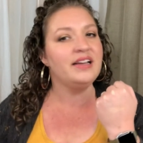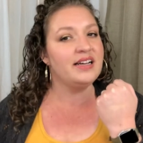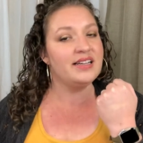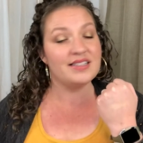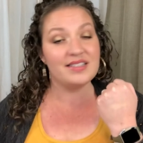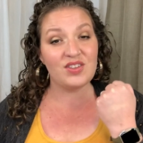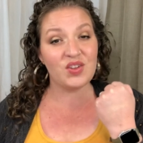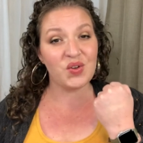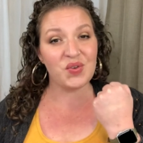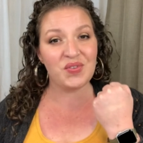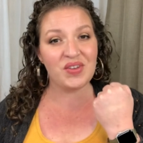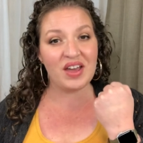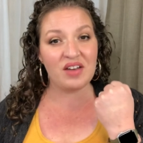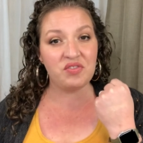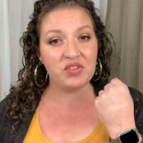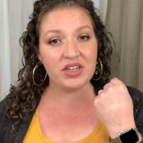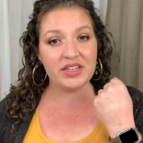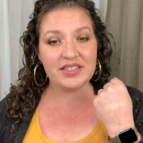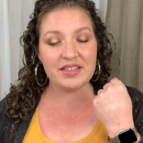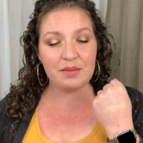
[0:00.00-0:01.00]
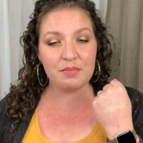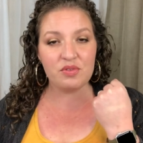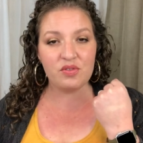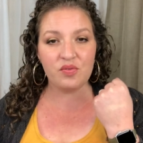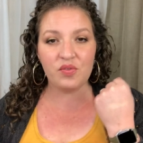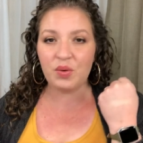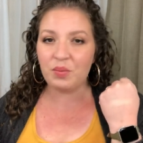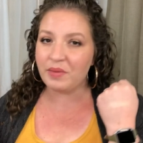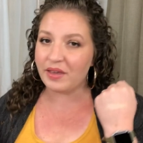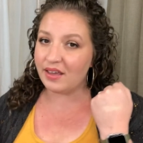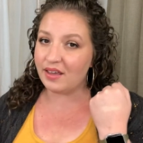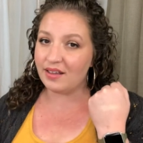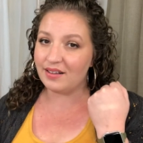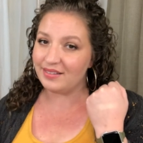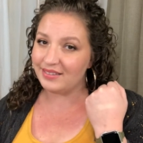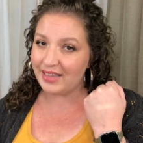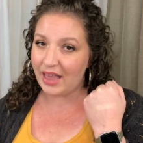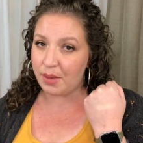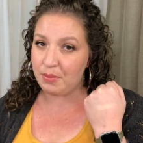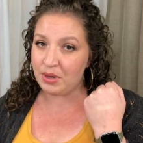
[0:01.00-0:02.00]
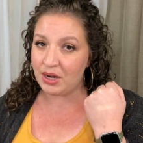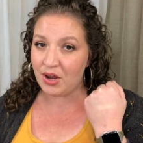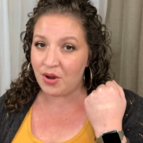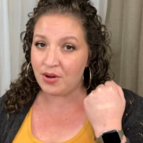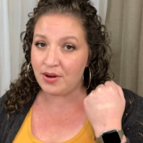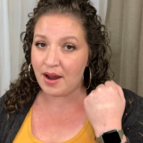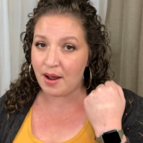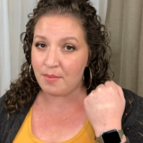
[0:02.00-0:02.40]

So if you have any tips for me, let me know down